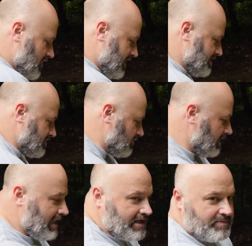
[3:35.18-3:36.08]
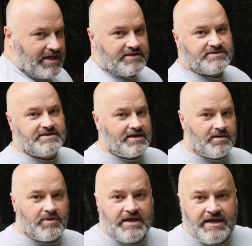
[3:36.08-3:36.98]
the things I really like about this
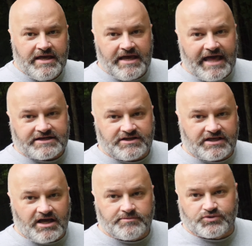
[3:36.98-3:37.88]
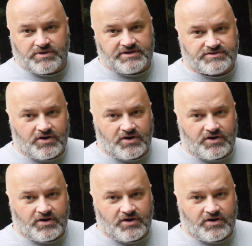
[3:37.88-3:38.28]
setup, it actually comes with this